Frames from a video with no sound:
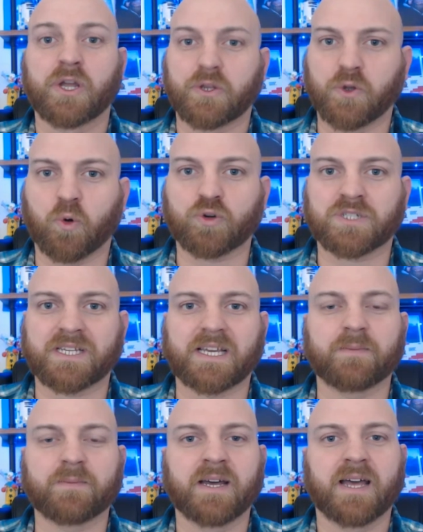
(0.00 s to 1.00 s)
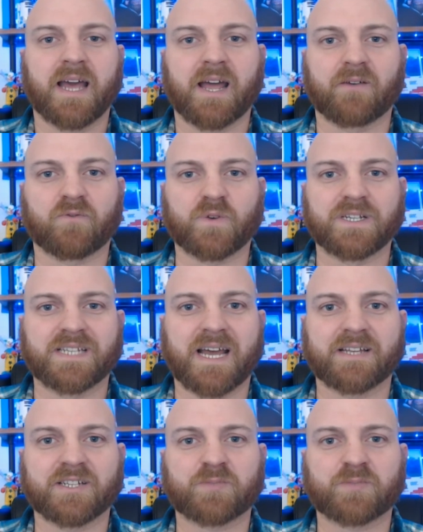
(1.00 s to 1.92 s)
your team every day.